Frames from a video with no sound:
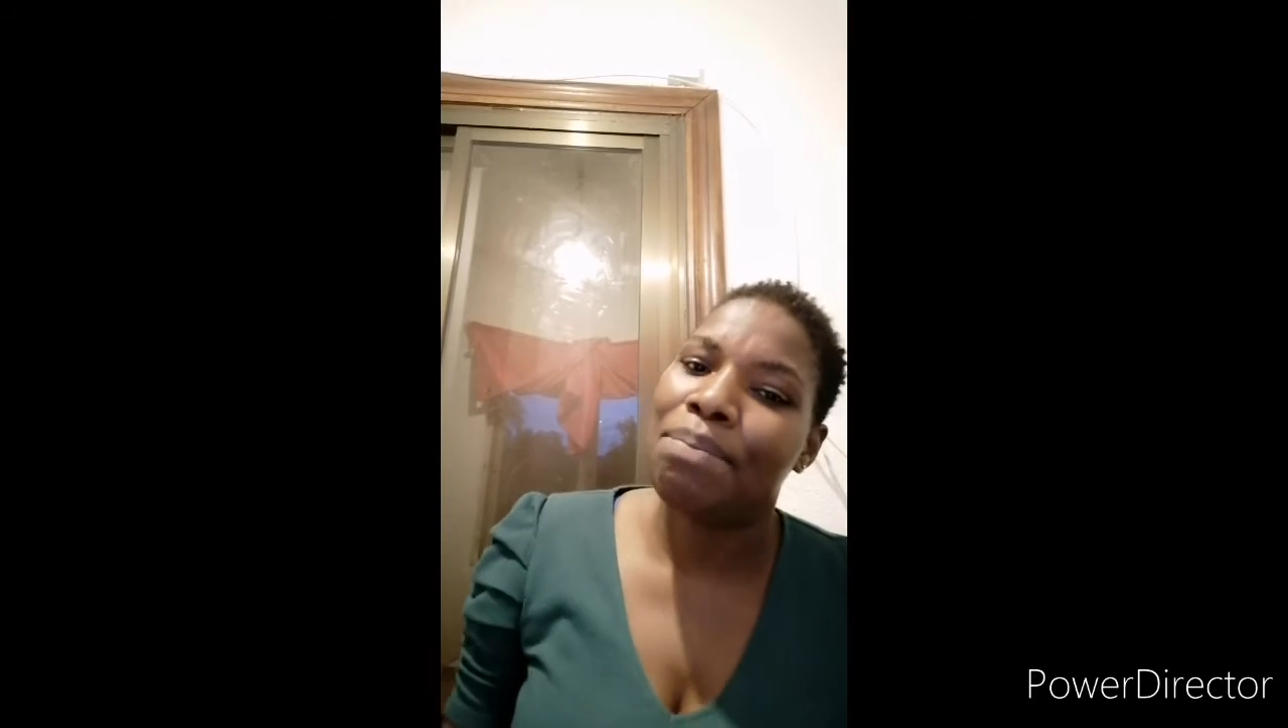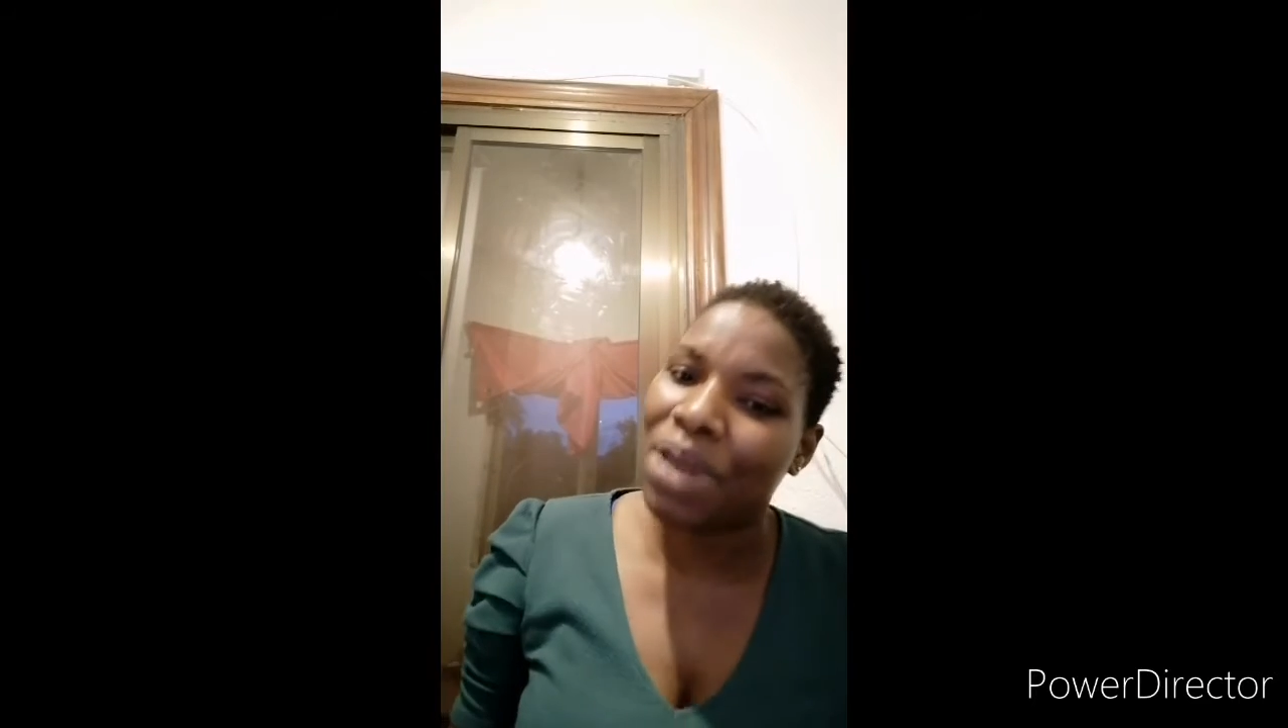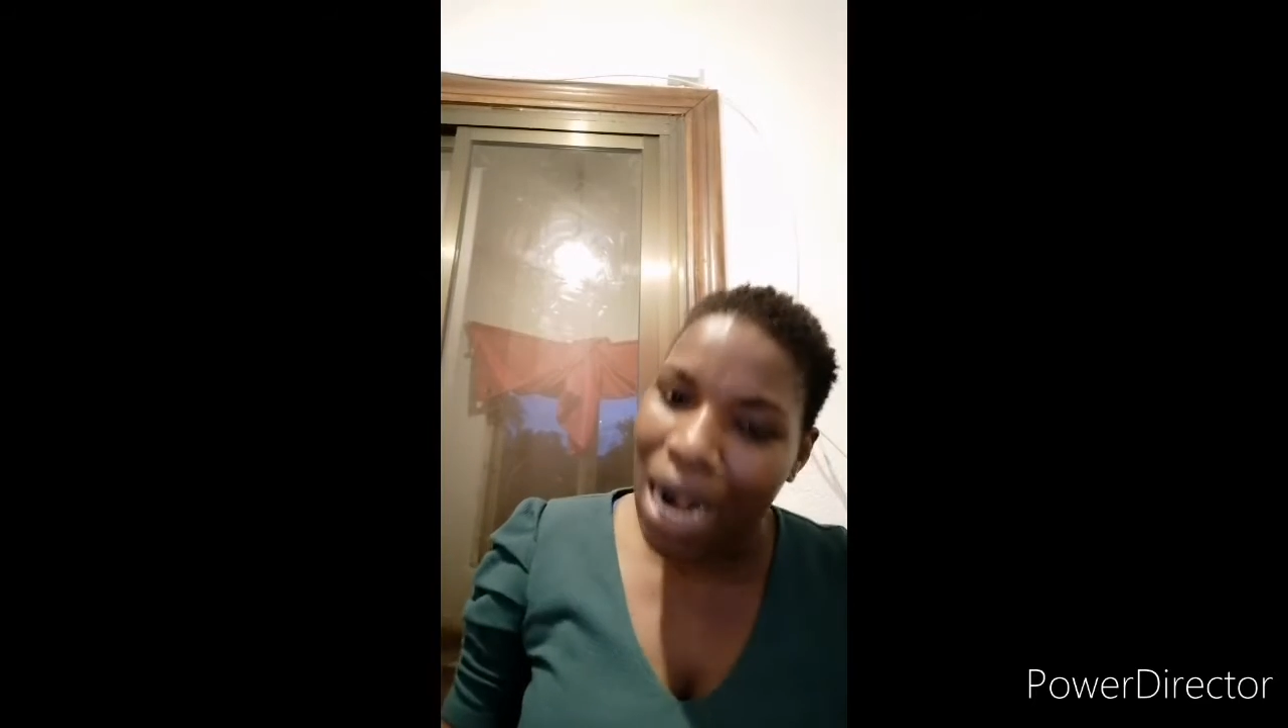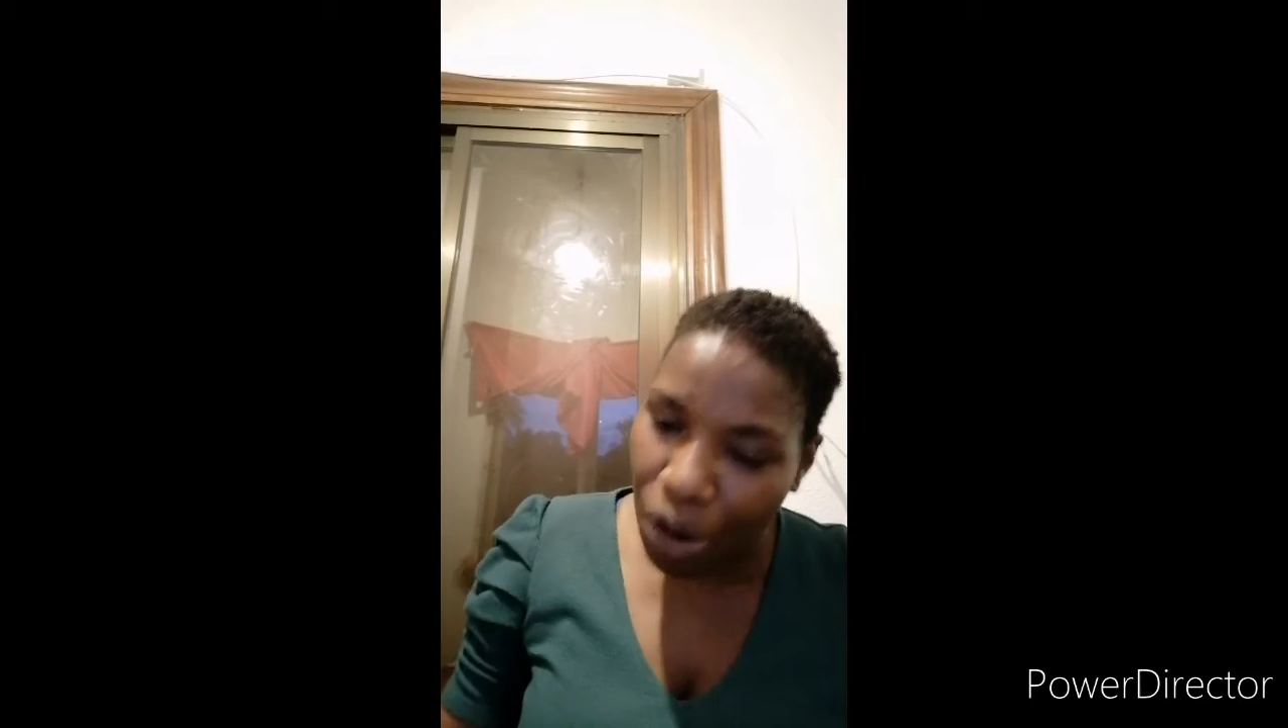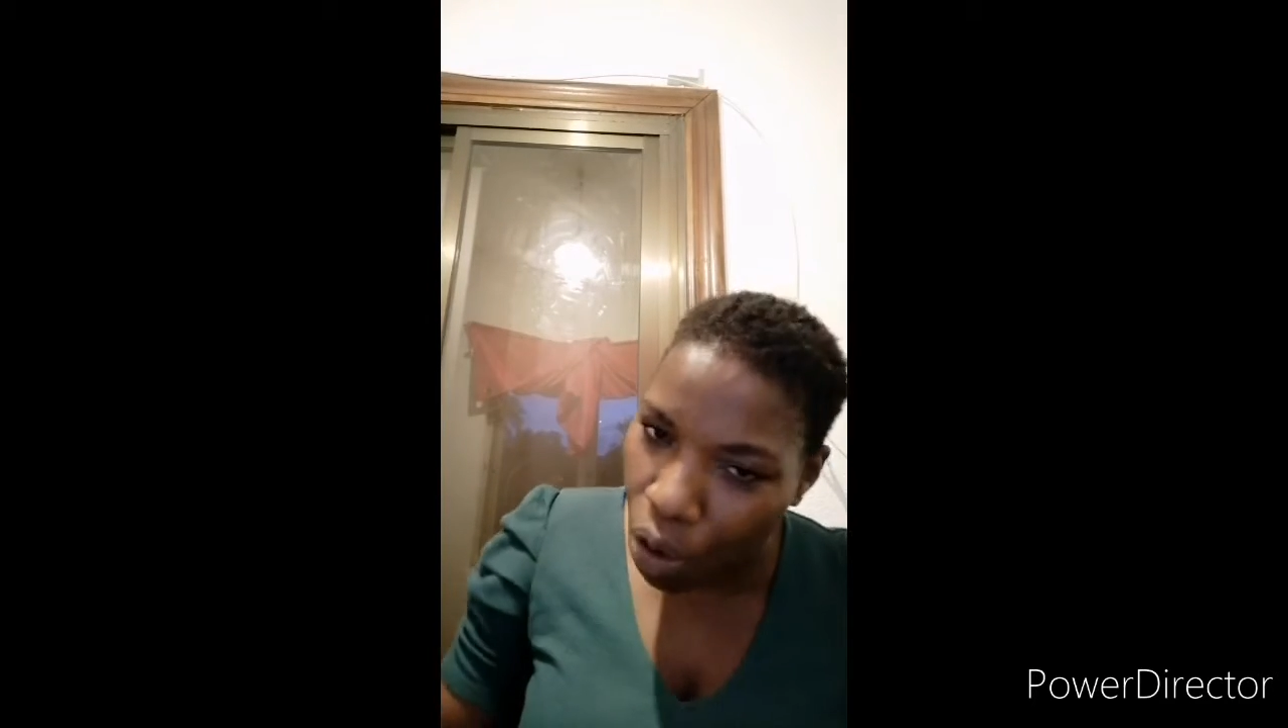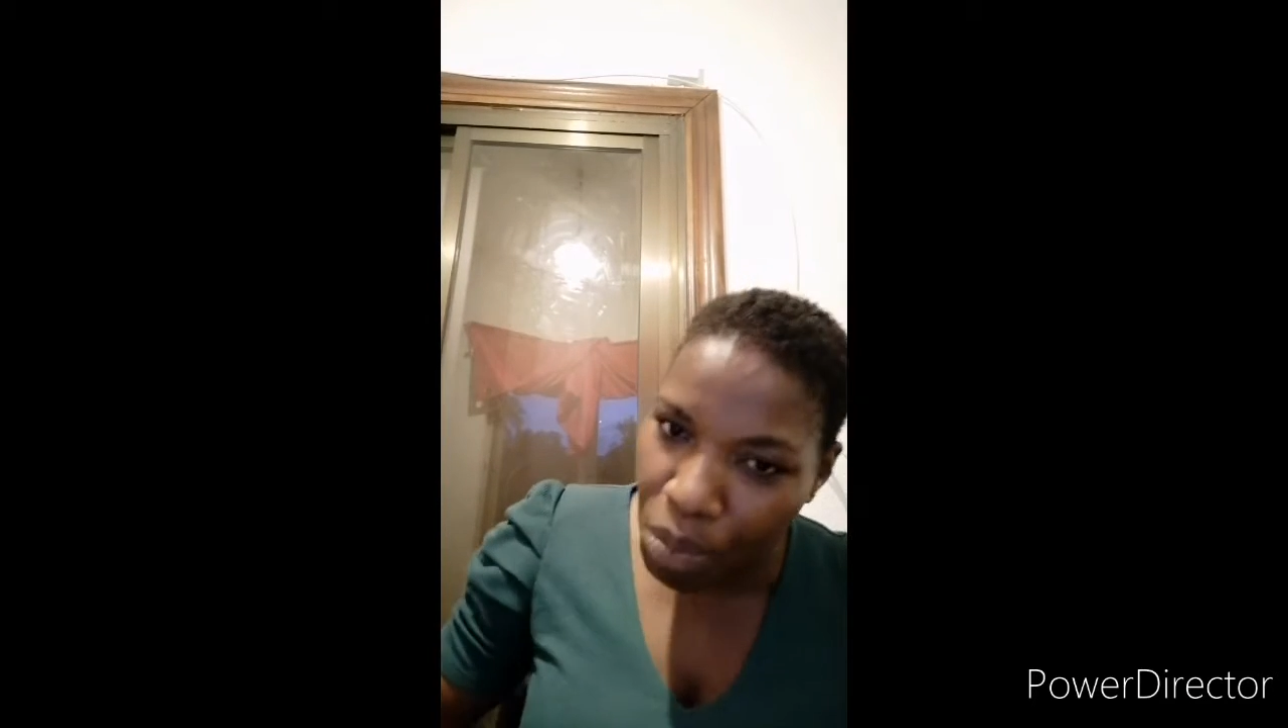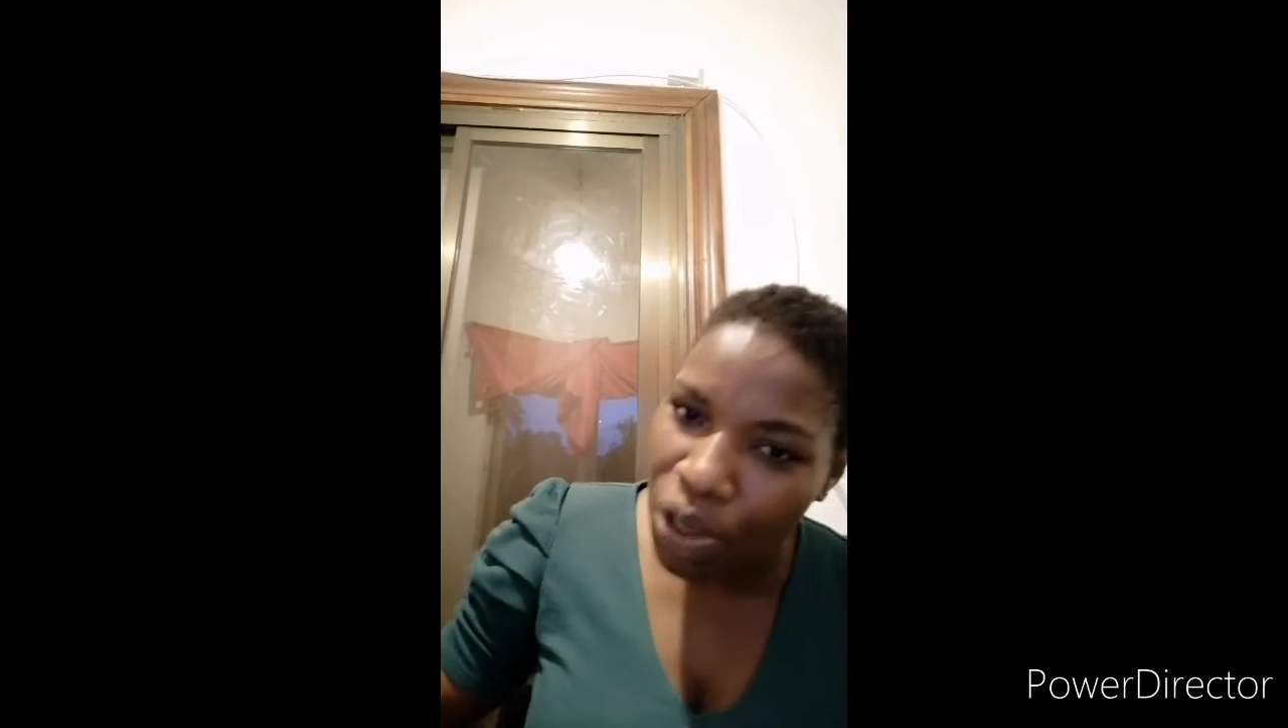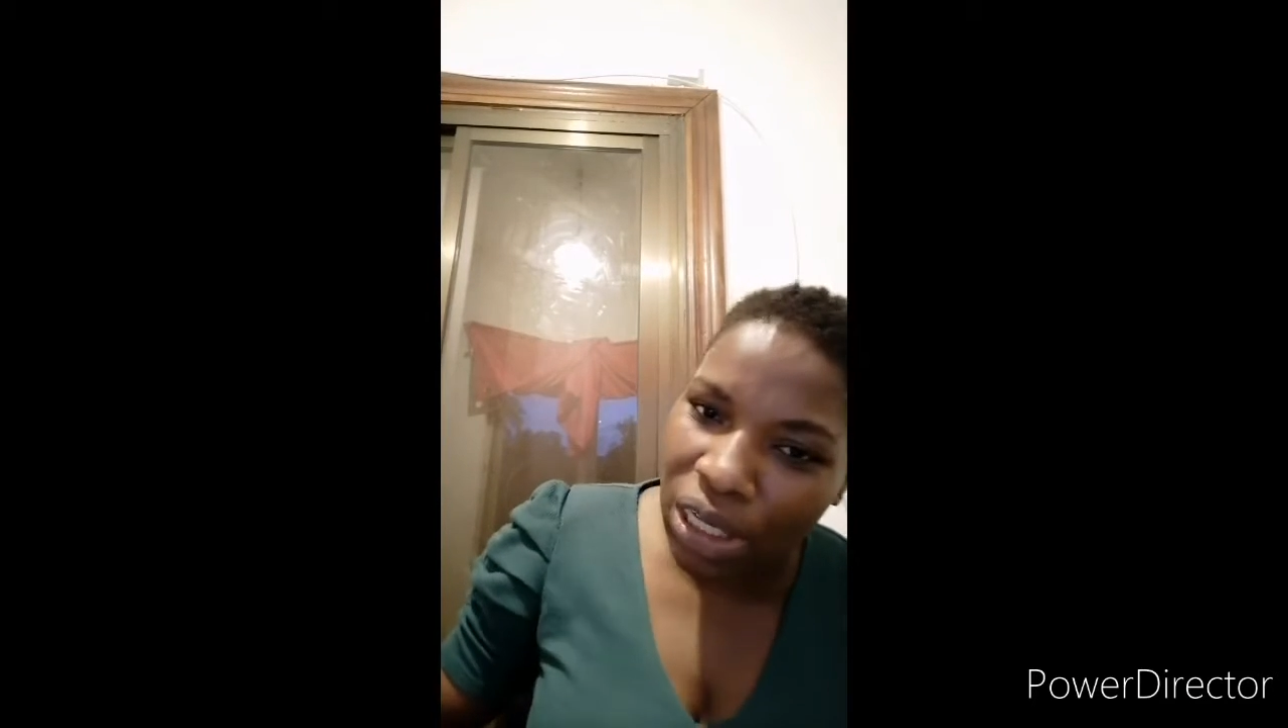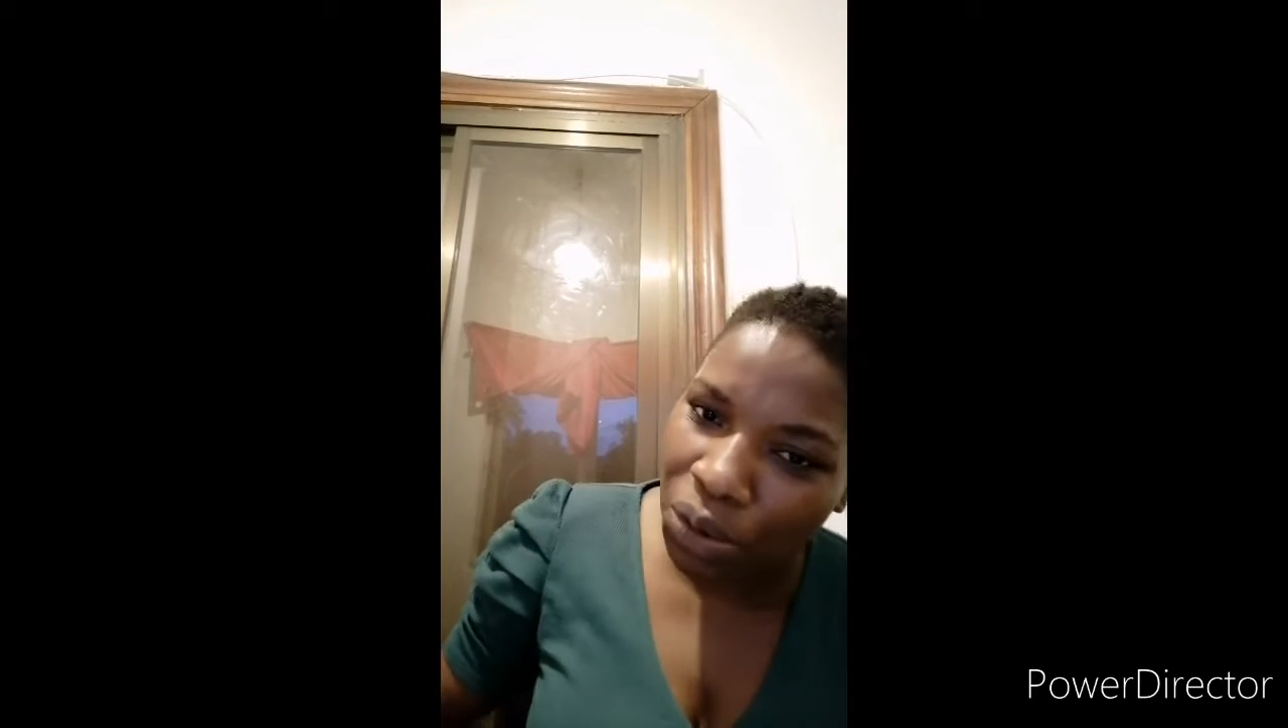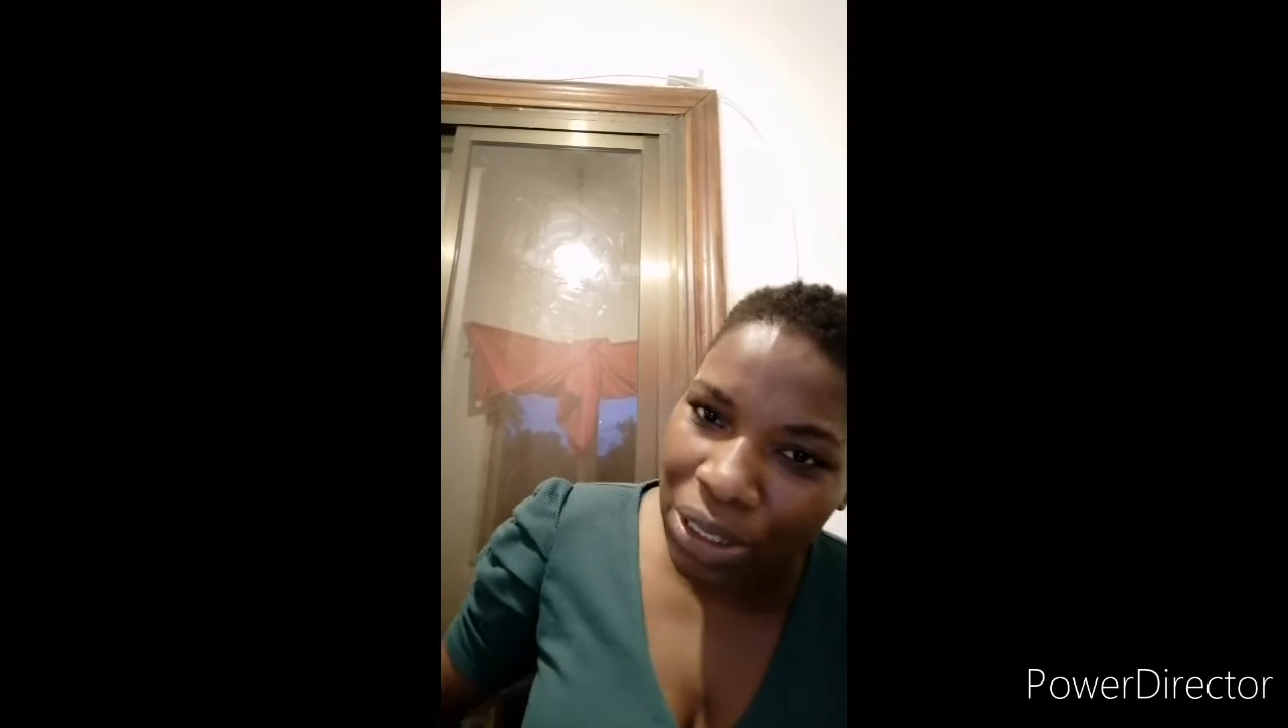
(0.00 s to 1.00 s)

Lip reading: Miracle money